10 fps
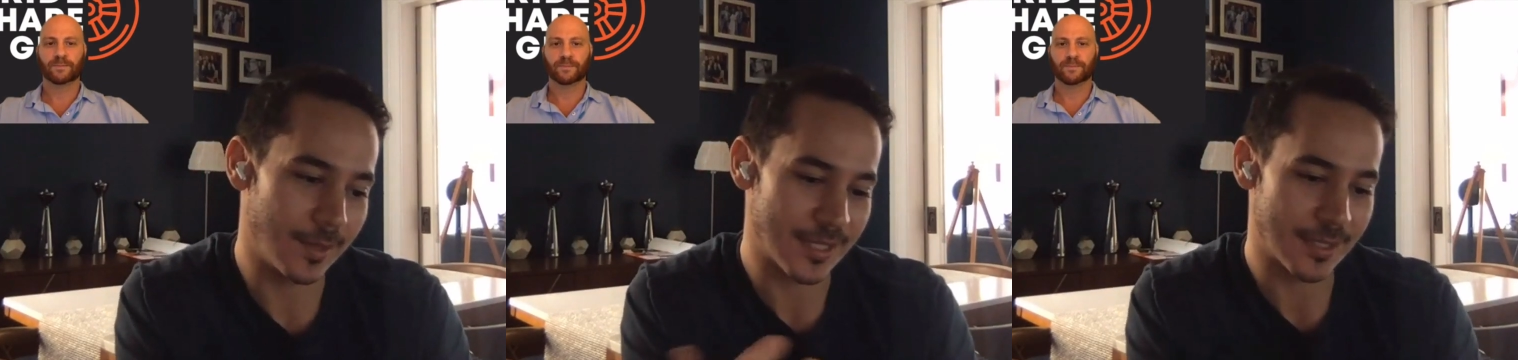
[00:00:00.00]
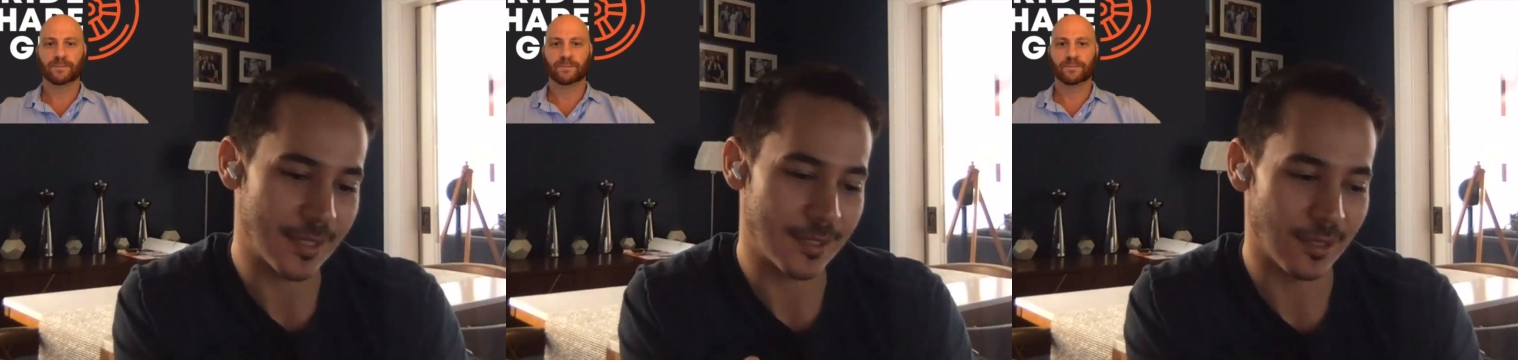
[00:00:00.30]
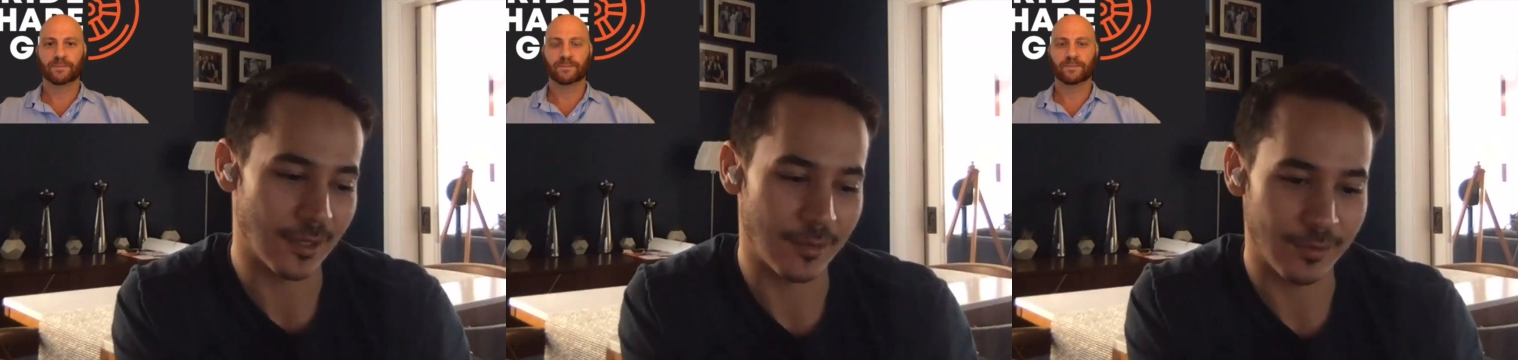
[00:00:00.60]
Speaker 1: businesses
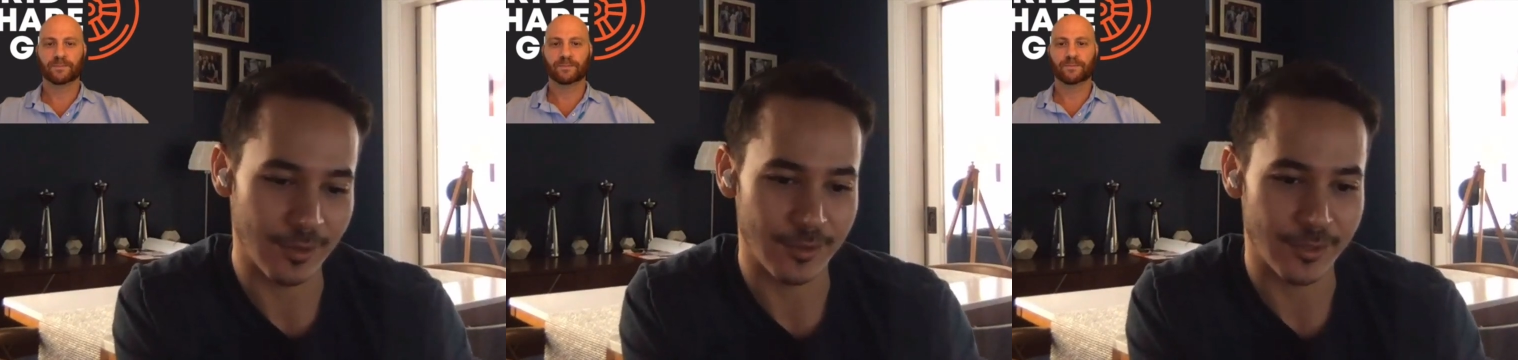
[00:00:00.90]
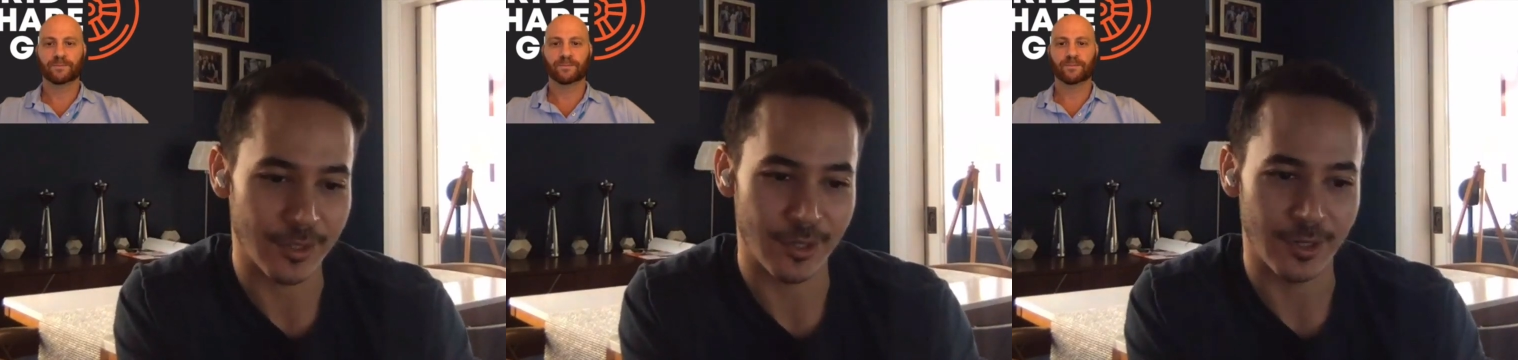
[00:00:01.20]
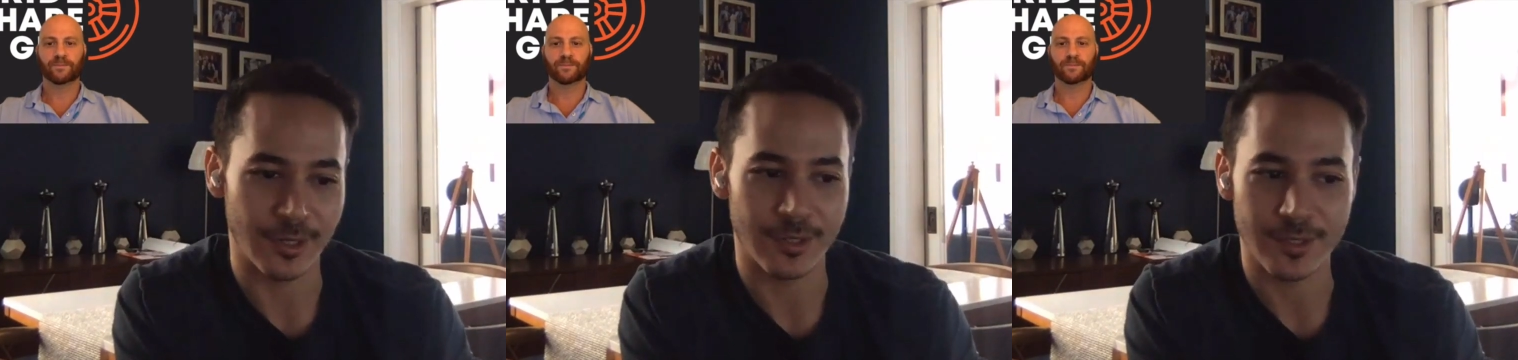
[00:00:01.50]
looking for those
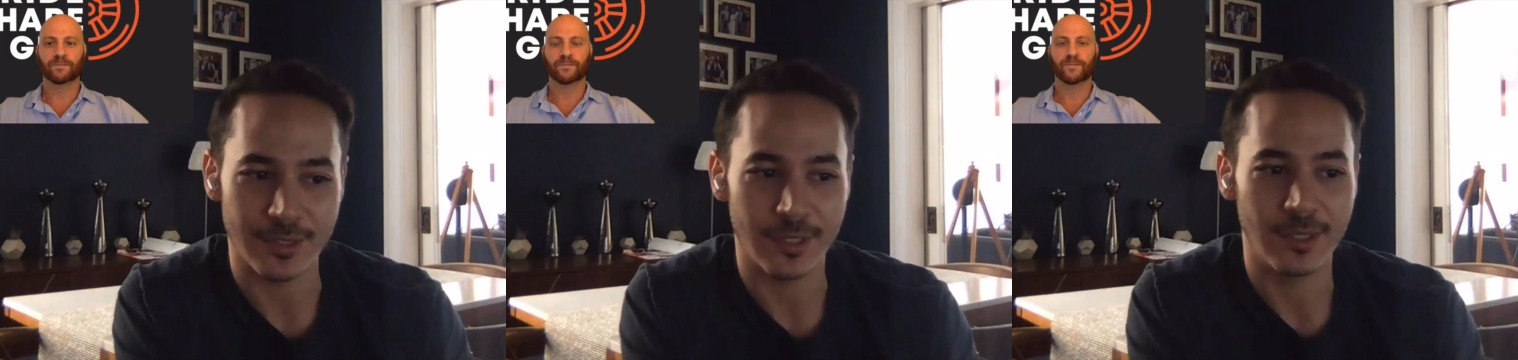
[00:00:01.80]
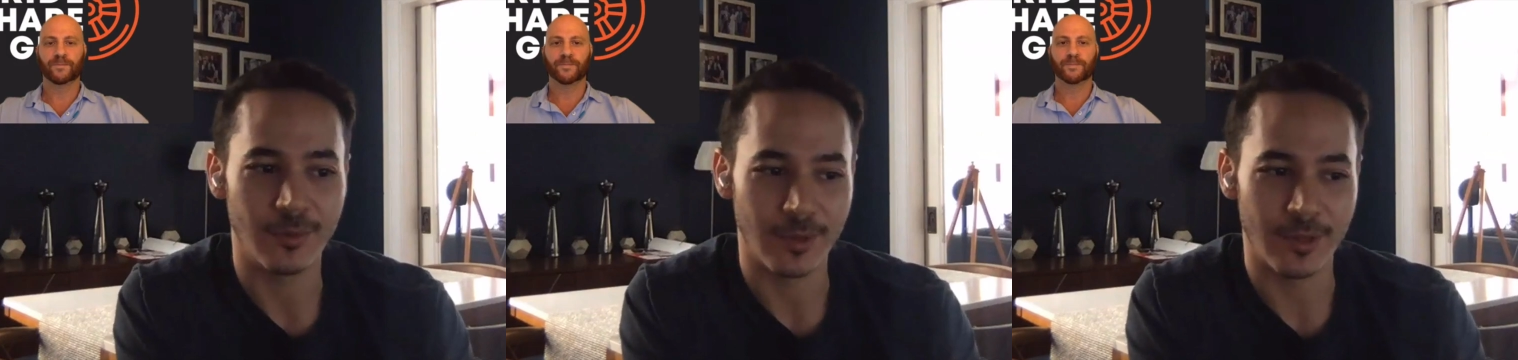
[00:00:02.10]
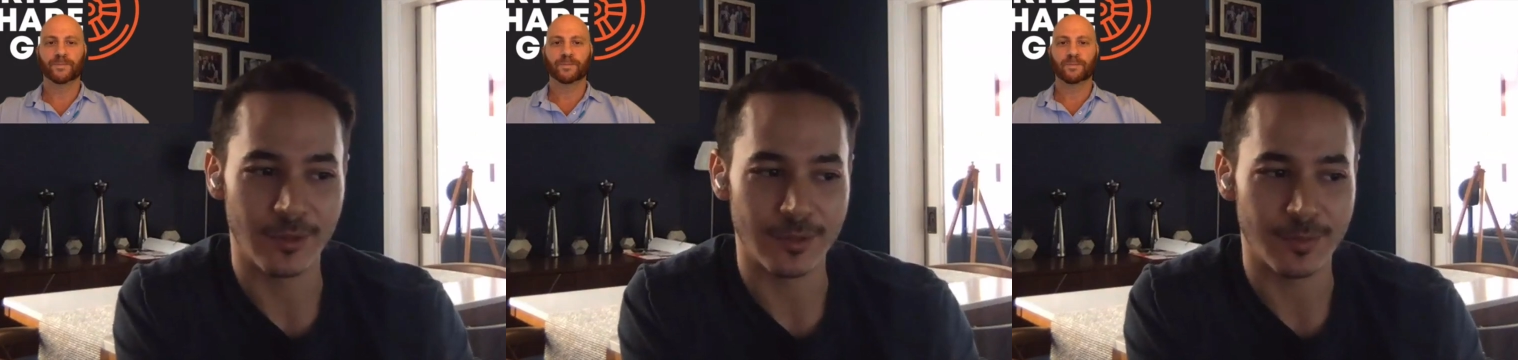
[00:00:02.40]
couriers with
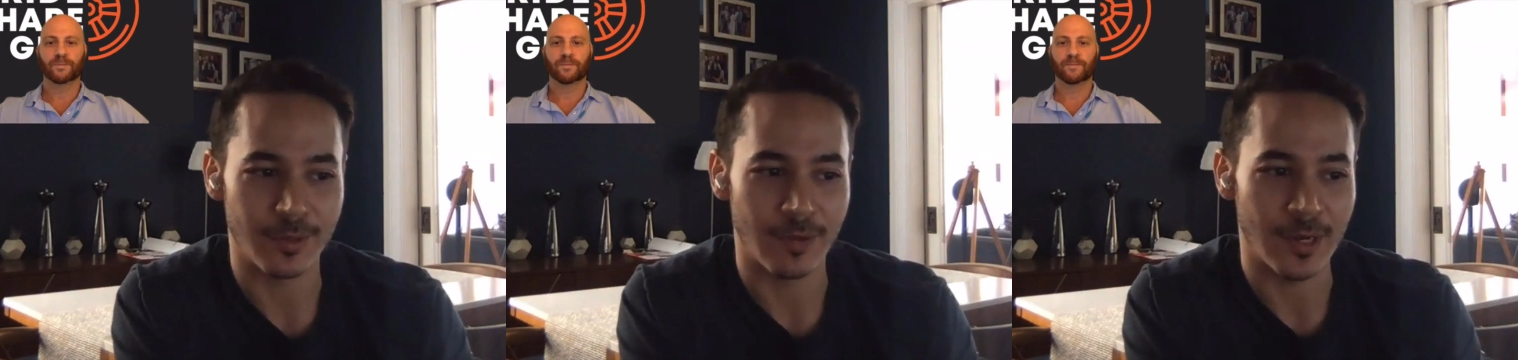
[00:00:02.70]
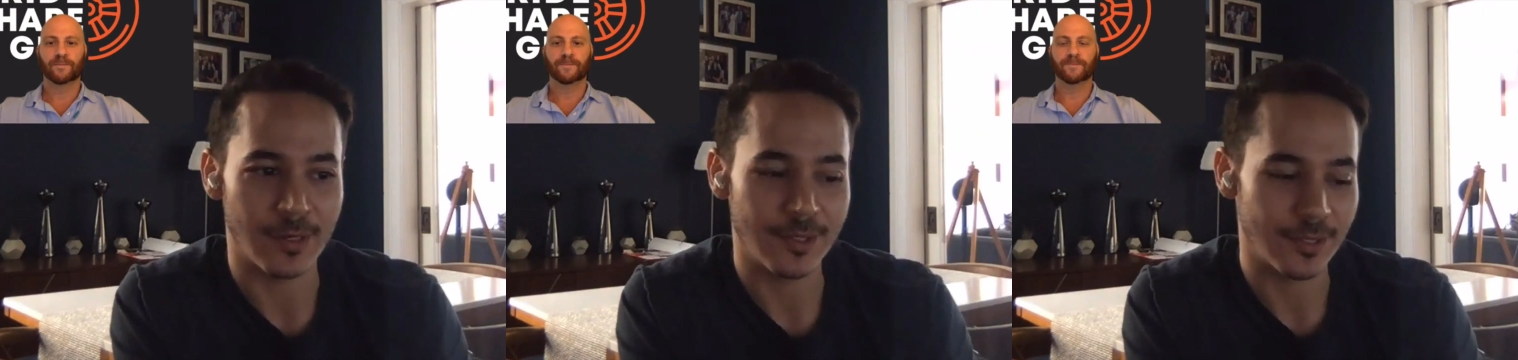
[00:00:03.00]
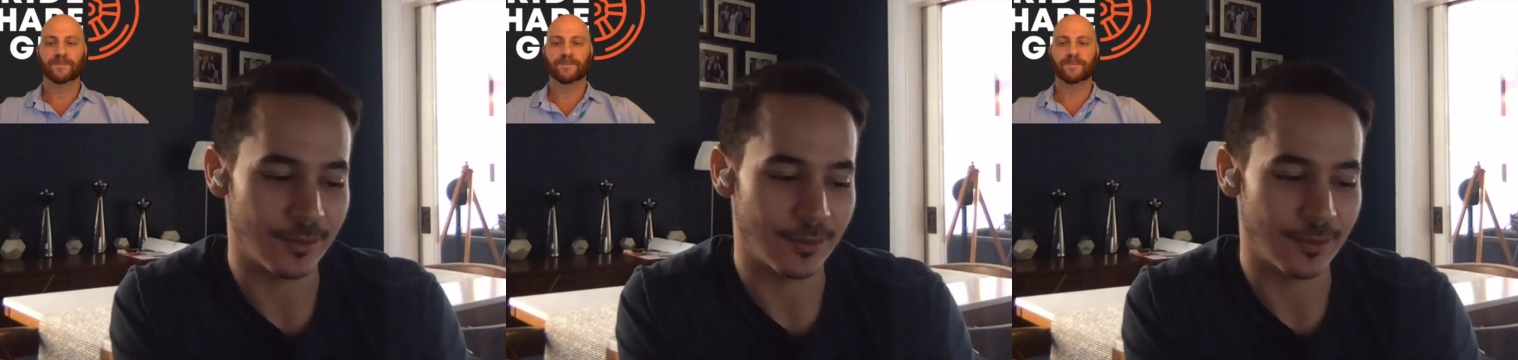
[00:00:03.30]
those providers.